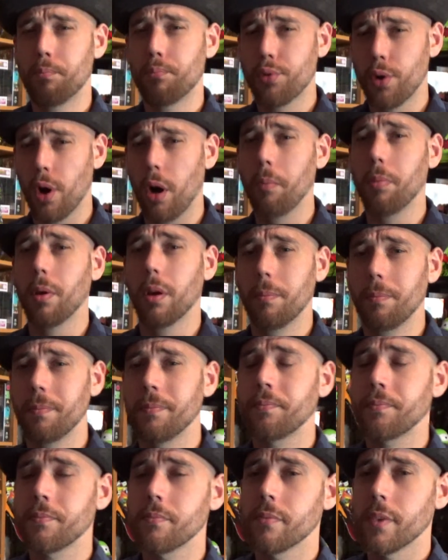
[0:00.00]
problem
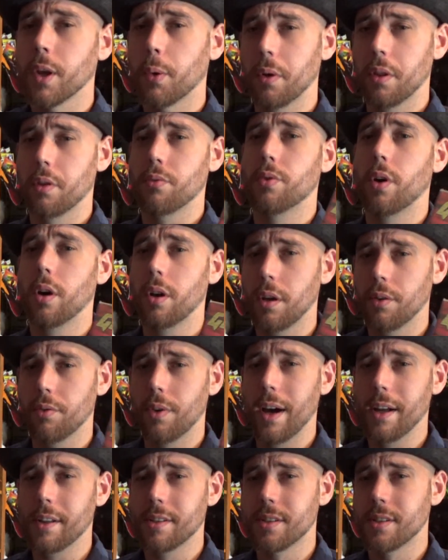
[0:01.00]
with the royalty
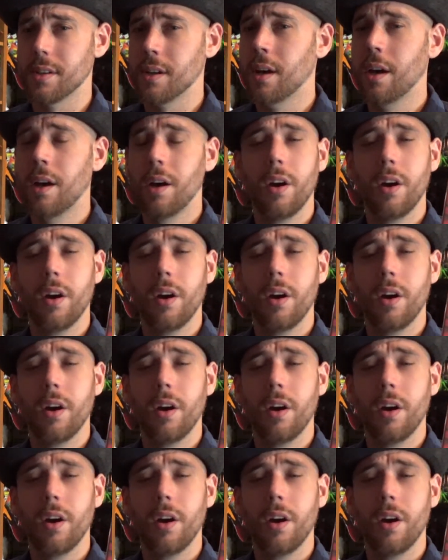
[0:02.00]
rights